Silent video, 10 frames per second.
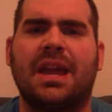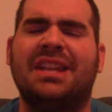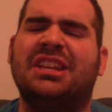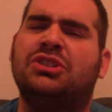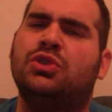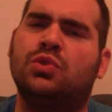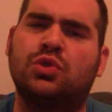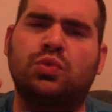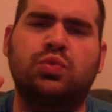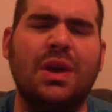And they do
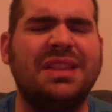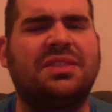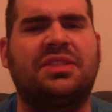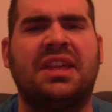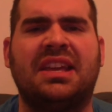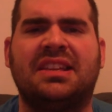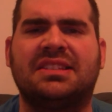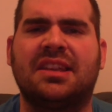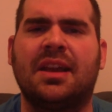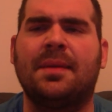great
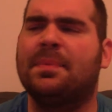things